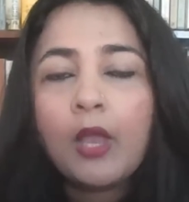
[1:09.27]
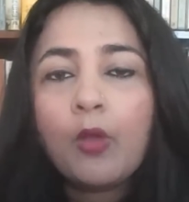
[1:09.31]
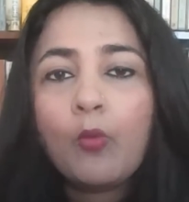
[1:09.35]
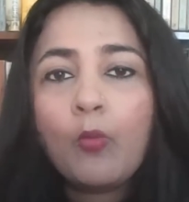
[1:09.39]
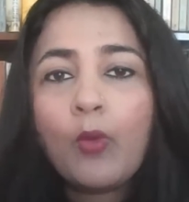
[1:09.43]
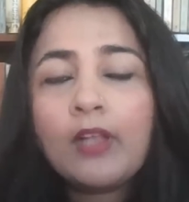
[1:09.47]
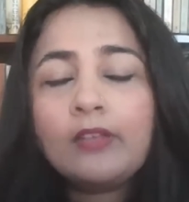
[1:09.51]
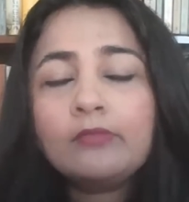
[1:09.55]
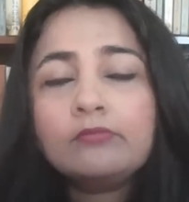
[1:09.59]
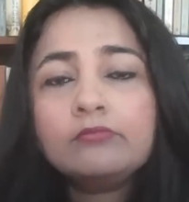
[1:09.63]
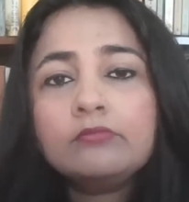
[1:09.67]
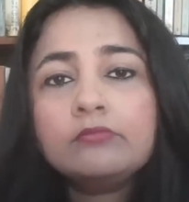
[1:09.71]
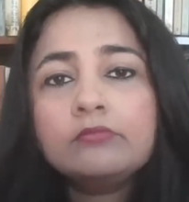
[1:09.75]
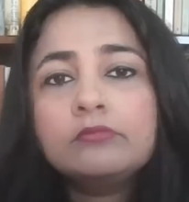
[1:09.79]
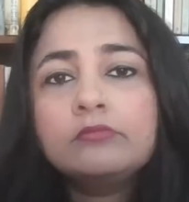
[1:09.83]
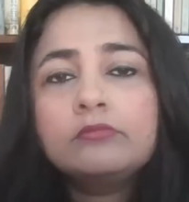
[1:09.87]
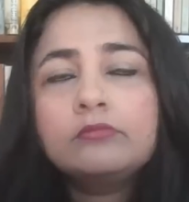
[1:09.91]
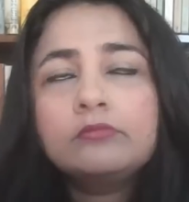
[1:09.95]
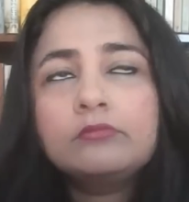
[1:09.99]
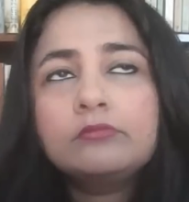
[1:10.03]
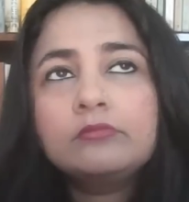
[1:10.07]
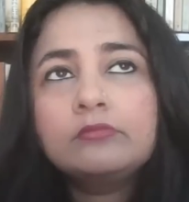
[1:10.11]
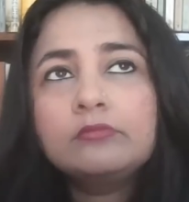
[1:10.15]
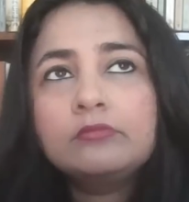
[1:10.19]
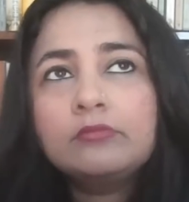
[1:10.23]
Well,
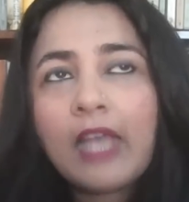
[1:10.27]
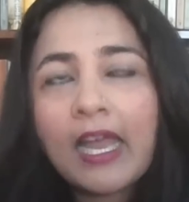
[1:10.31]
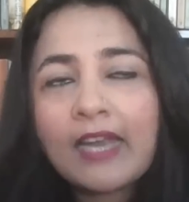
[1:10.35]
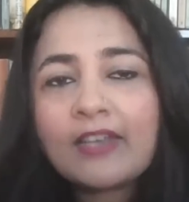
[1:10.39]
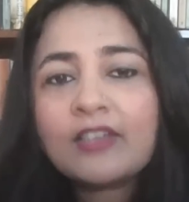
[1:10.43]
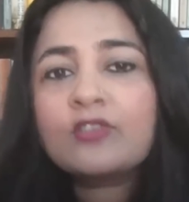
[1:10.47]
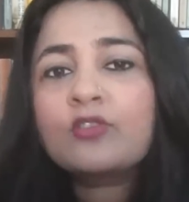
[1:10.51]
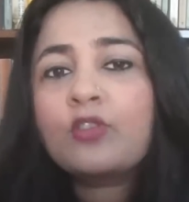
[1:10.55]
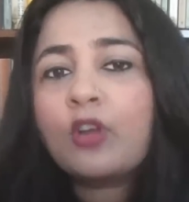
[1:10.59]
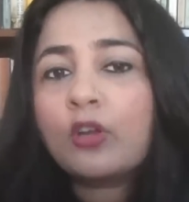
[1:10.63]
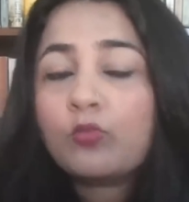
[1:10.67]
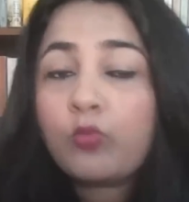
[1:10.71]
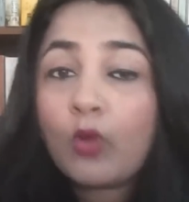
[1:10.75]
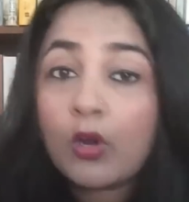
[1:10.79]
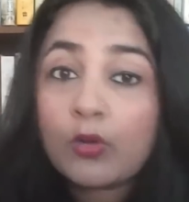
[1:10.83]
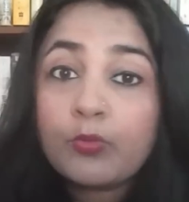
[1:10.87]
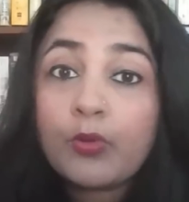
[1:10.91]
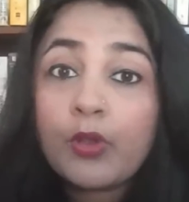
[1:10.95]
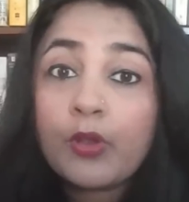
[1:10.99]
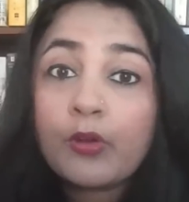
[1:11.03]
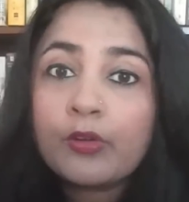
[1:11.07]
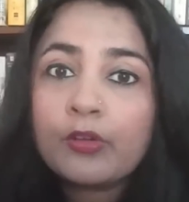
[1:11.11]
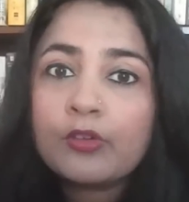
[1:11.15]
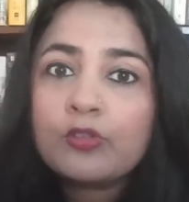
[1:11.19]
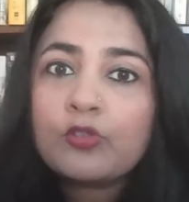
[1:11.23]
that is not what
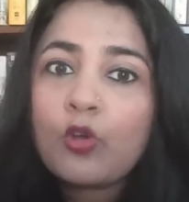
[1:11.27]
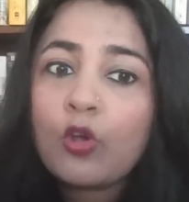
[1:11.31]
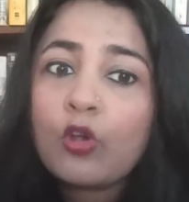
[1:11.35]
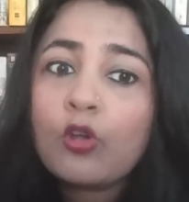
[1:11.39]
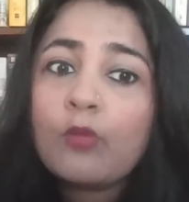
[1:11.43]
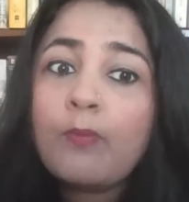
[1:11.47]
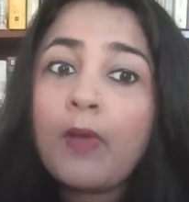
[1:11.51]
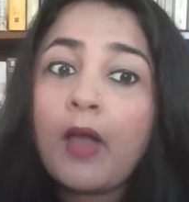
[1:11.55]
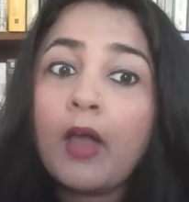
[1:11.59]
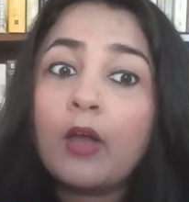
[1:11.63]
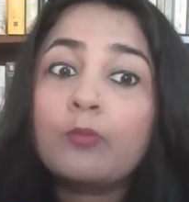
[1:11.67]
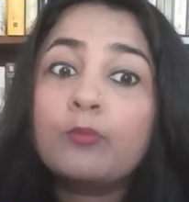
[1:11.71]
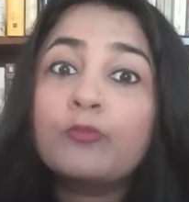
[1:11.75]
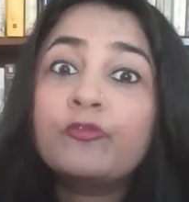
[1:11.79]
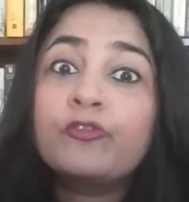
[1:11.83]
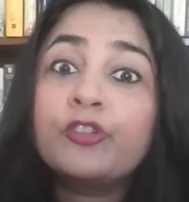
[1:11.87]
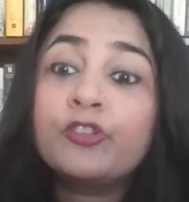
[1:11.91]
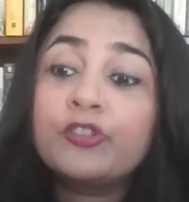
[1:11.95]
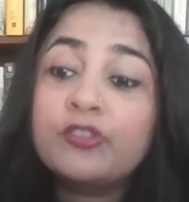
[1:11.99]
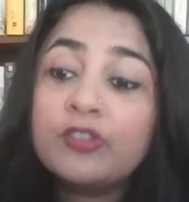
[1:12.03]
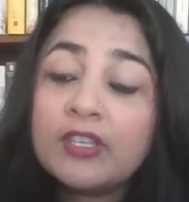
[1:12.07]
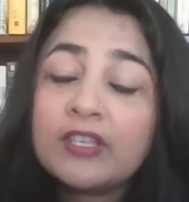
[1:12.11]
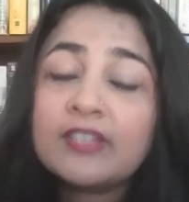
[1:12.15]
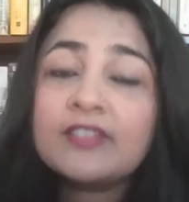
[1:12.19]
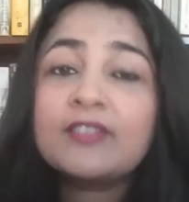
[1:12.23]
we're going to talk about. For
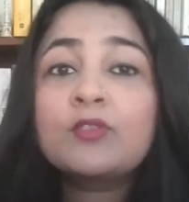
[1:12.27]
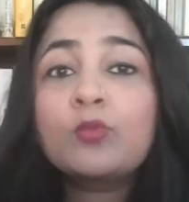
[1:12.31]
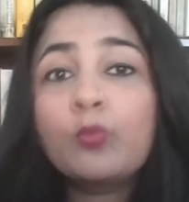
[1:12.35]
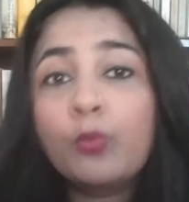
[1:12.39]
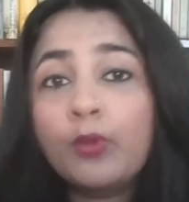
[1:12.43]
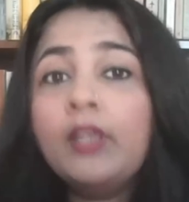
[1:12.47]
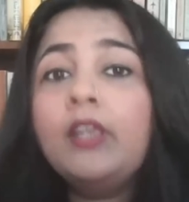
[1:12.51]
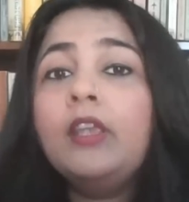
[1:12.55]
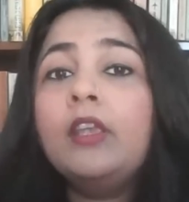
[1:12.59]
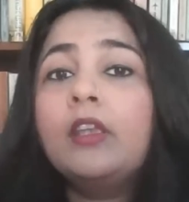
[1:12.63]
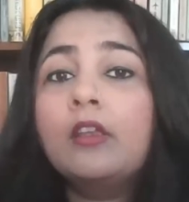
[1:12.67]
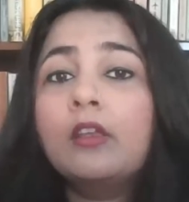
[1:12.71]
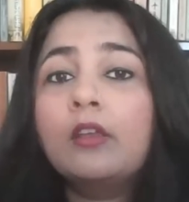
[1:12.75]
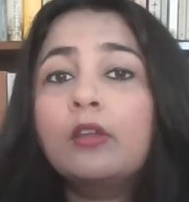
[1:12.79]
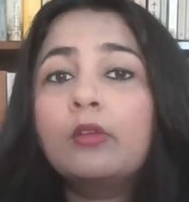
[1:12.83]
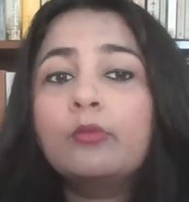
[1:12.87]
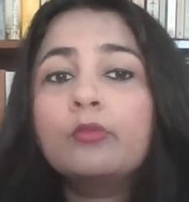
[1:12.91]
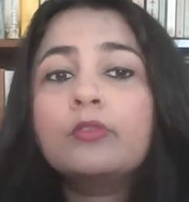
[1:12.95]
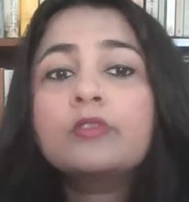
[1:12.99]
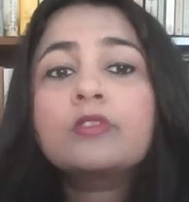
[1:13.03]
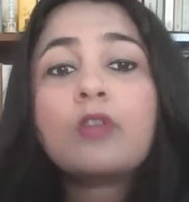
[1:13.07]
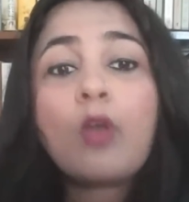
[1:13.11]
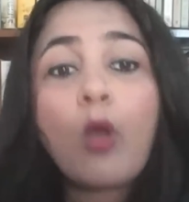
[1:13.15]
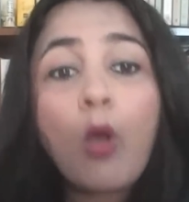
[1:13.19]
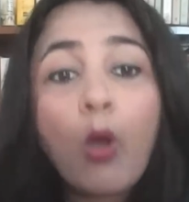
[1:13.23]
this week
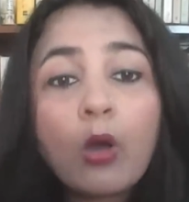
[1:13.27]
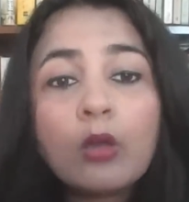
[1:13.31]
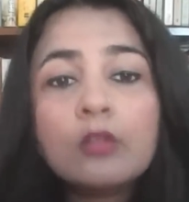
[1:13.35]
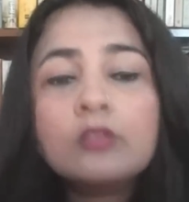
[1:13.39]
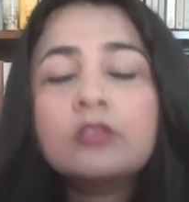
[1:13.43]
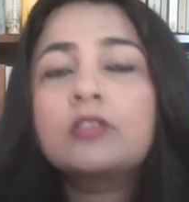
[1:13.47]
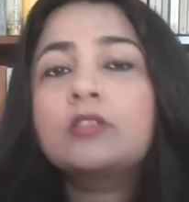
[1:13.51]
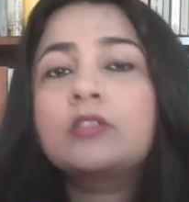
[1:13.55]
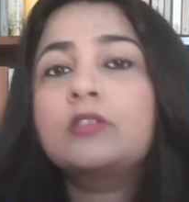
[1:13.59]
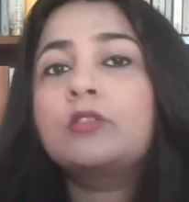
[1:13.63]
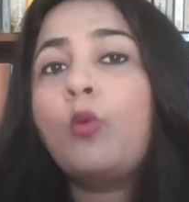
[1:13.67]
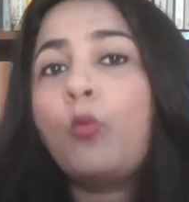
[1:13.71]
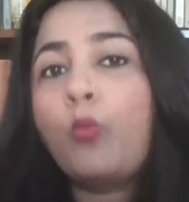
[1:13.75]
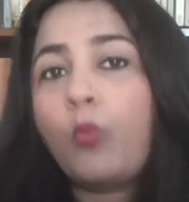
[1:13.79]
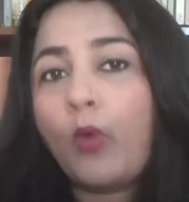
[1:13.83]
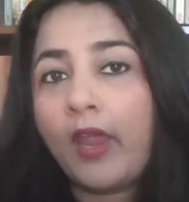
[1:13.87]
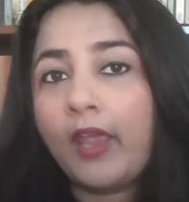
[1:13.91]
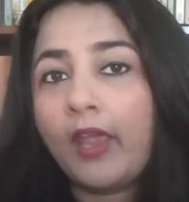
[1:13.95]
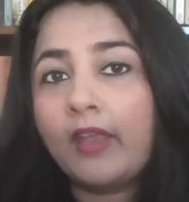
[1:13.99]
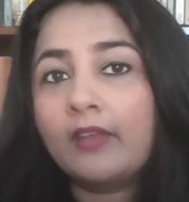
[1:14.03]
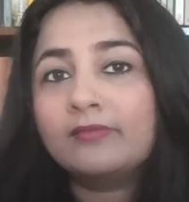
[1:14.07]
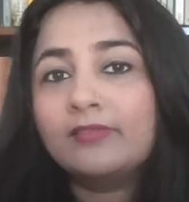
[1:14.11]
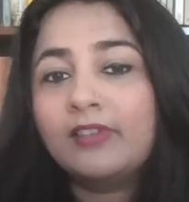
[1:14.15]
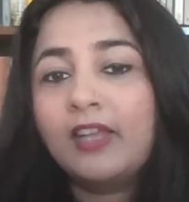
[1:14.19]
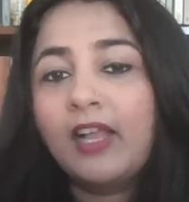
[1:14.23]
was also
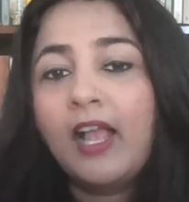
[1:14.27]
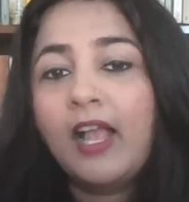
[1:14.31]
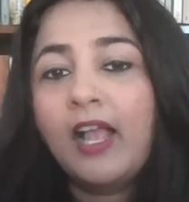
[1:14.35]
when